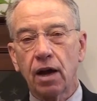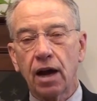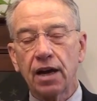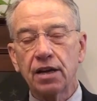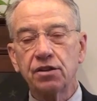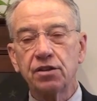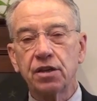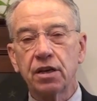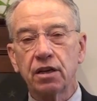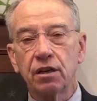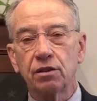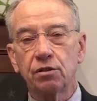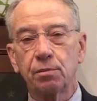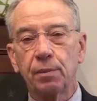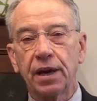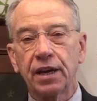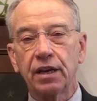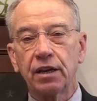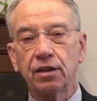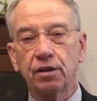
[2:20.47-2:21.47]
I see it as
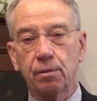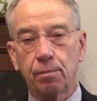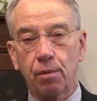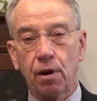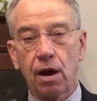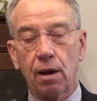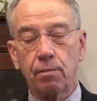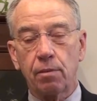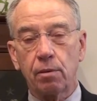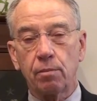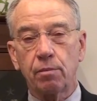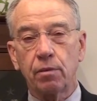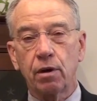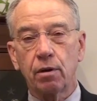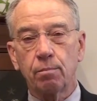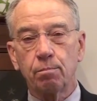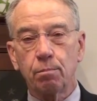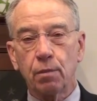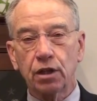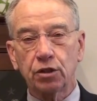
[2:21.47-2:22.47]
making the problem
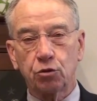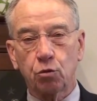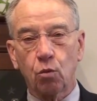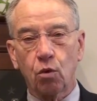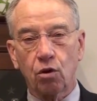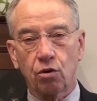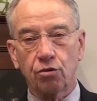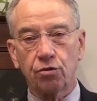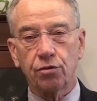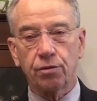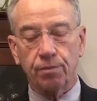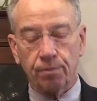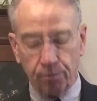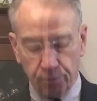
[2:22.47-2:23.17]
much worse.